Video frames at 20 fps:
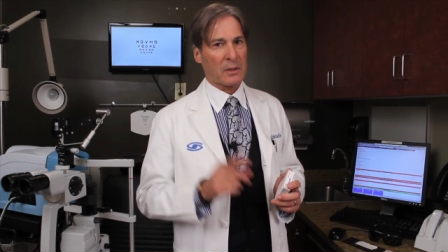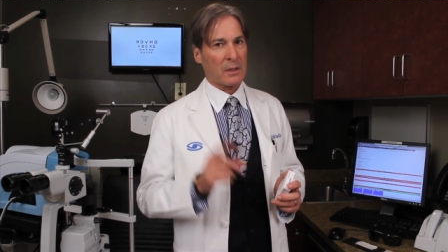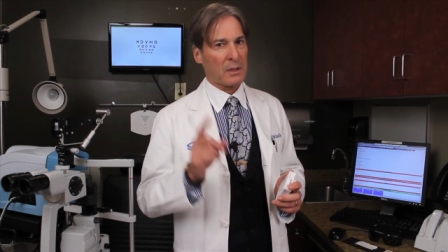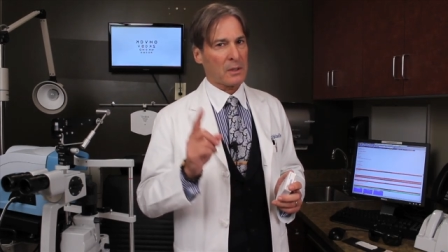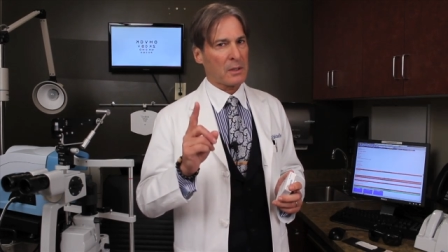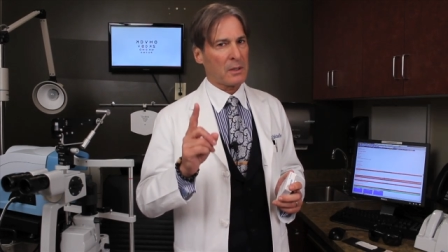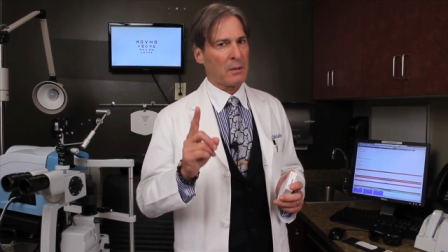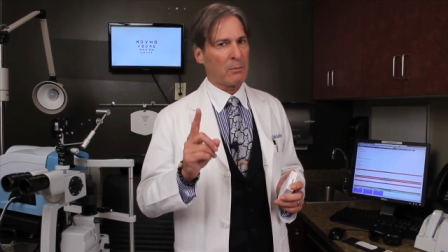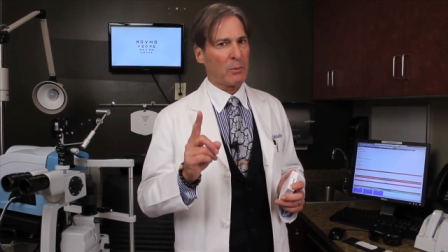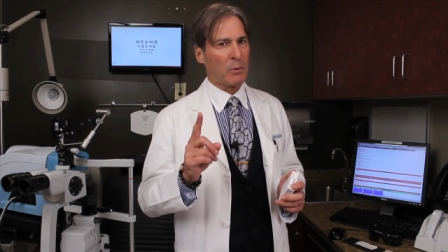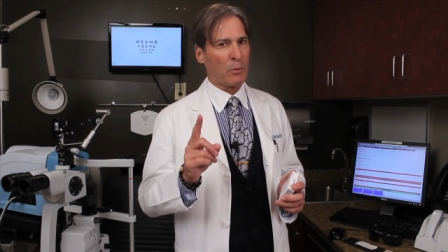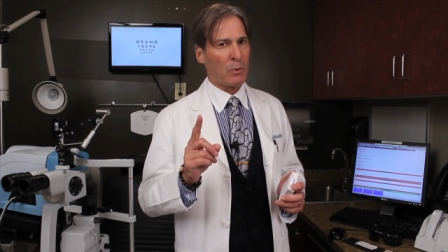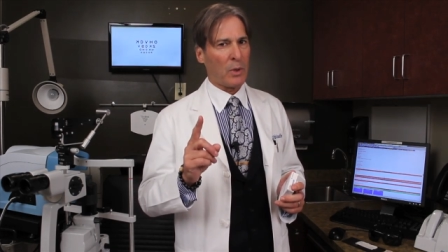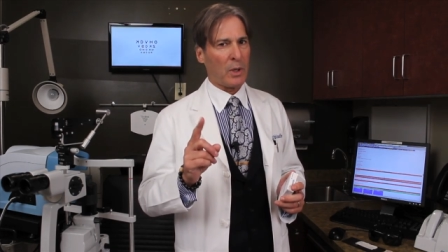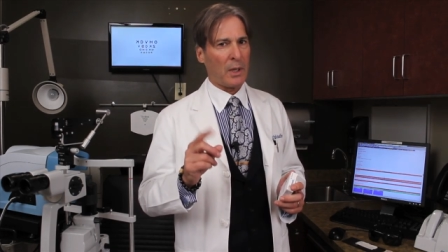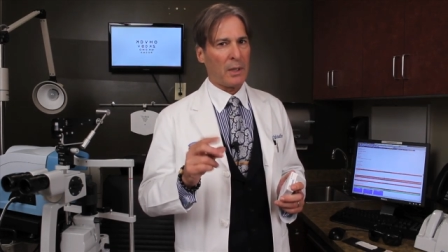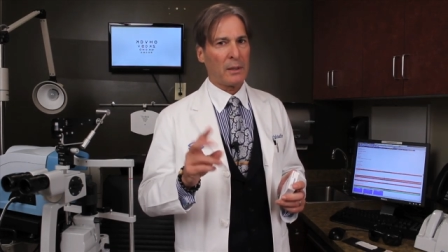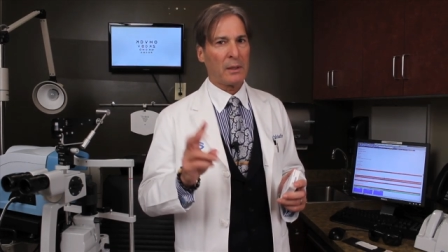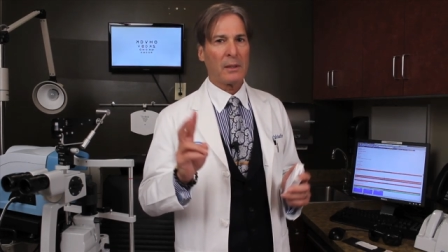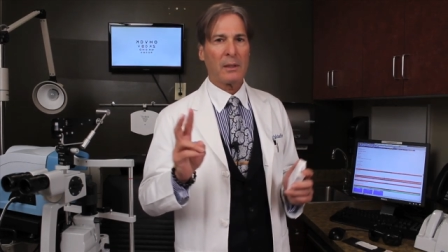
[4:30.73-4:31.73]
That's number
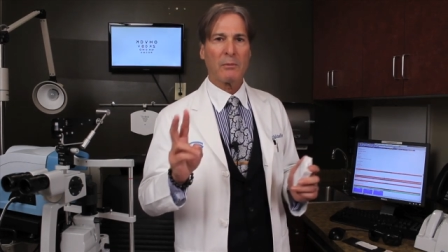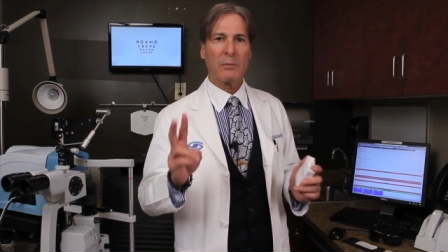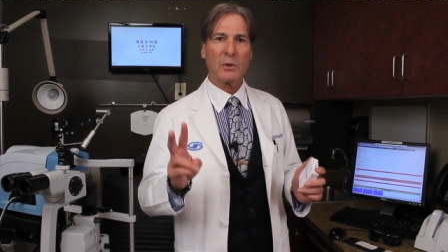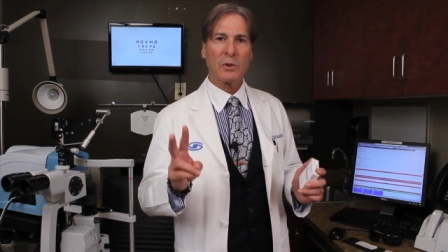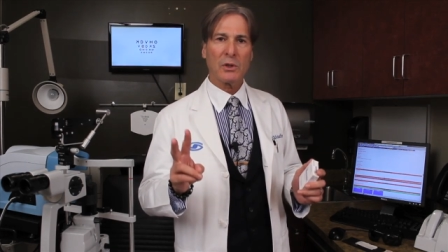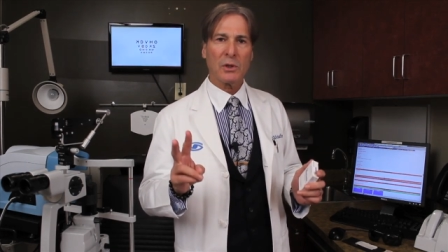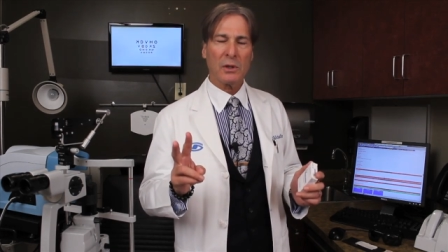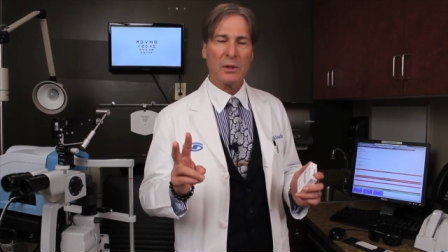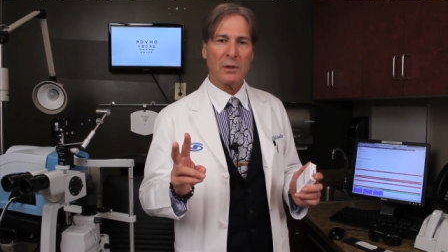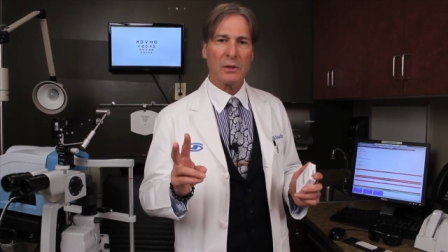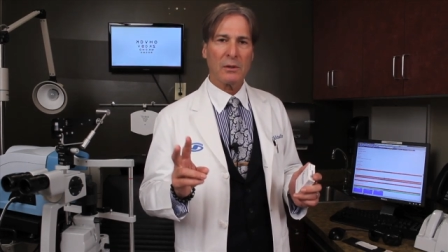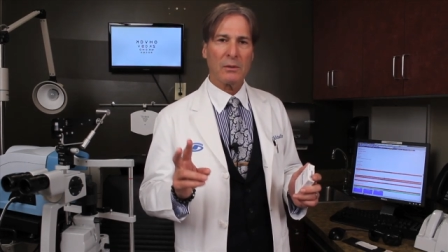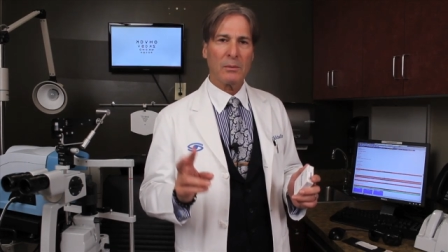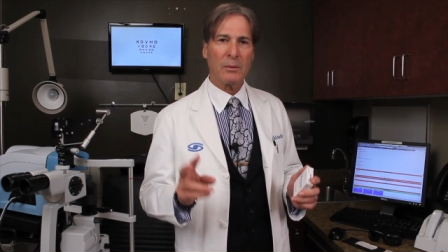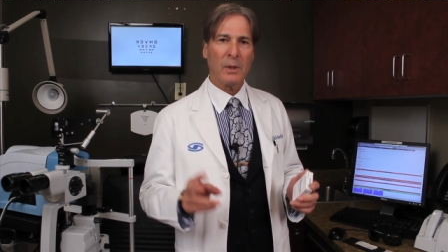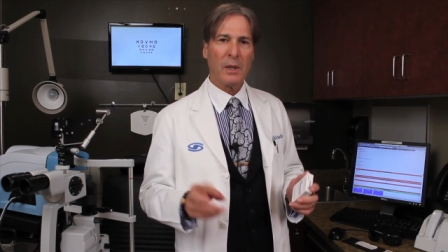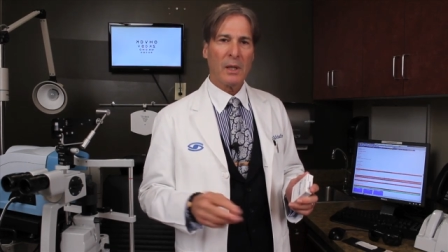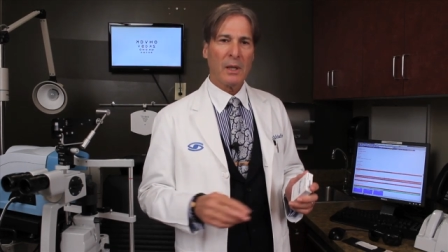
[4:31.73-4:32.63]
one. Number two,